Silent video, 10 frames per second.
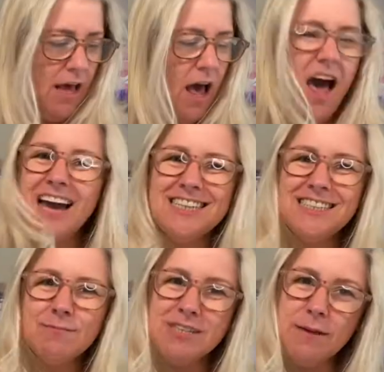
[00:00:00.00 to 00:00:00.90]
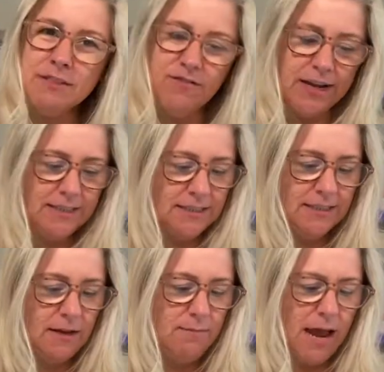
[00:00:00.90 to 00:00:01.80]
I sometimes find that
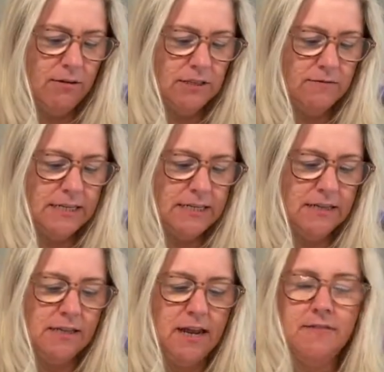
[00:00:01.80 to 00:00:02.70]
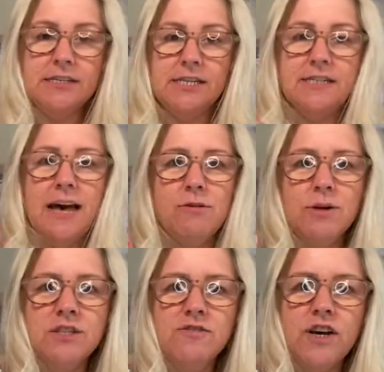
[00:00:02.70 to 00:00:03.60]
some nails are easier than others. Look, that
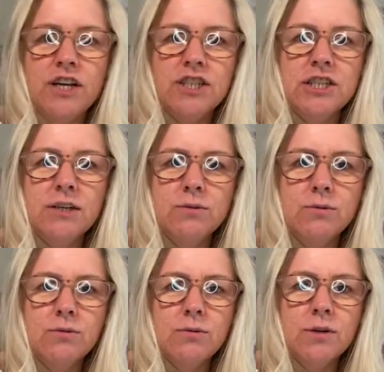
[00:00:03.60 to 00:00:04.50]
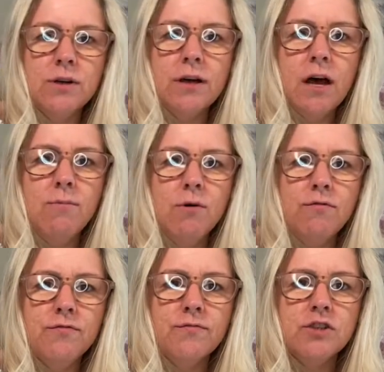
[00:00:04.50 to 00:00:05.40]
one's virtually all come
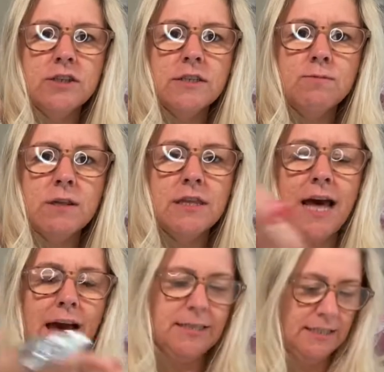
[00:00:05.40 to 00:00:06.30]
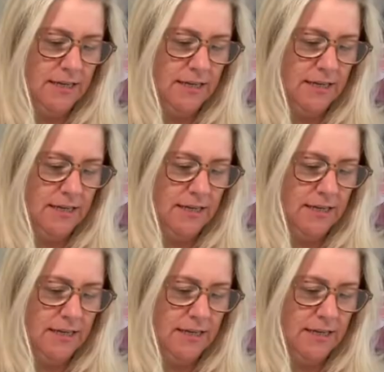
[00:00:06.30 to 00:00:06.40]
off just with that.